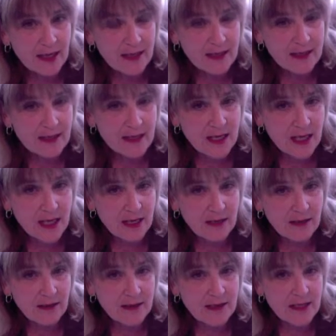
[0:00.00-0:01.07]

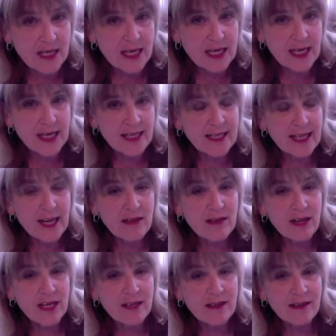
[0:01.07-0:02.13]
seeing it. And I
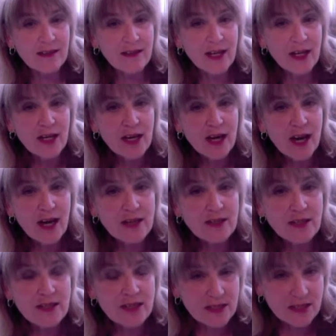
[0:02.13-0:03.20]
think,
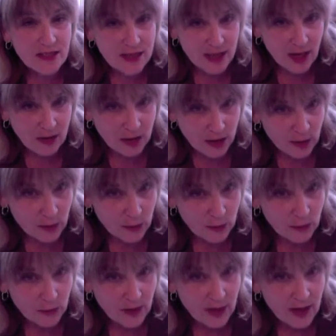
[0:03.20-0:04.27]
just to tell
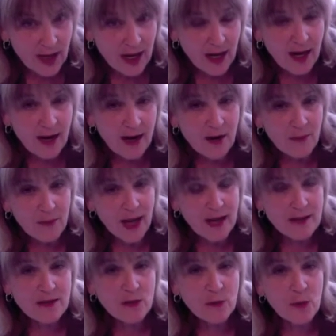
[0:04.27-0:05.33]
you,
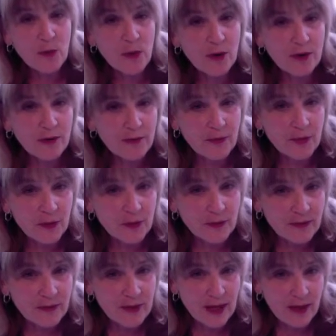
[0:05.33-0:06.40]
as a reporter for
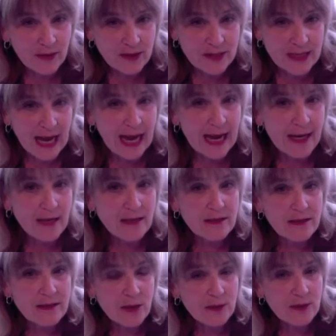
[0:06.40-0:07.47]
the other
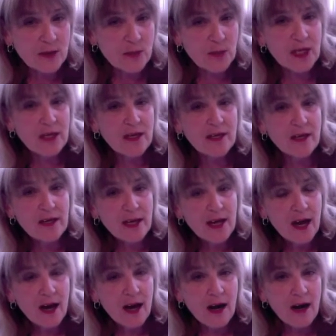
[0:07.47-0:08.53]
side, so to speak,
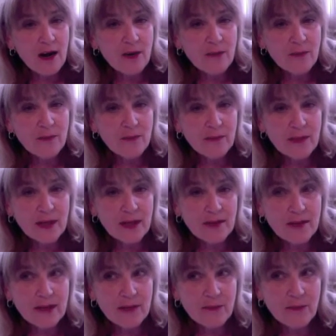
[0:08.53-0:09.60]

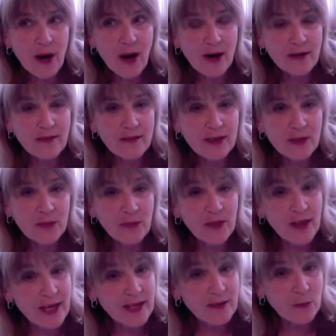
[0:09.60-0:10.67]
the part of the
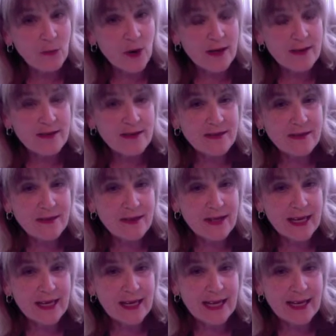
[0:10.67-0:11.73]
complaint was,
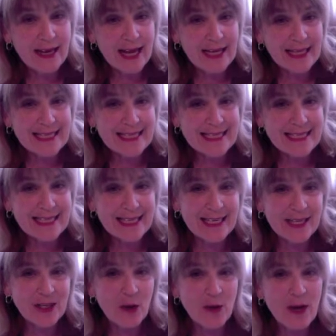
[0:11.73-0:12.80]
and isn't,
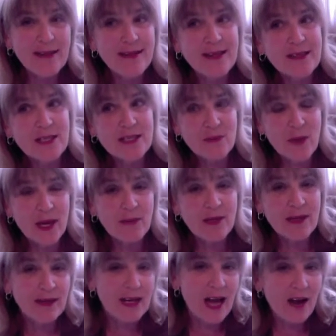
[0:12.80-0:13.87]
and this is maybe
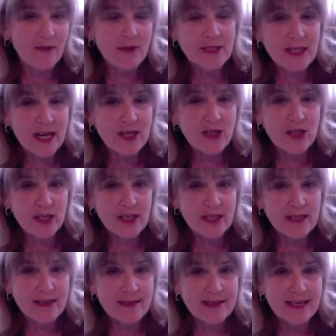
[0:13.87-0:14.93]
the conversation
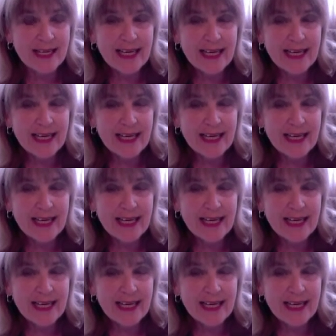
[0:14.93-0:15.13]
is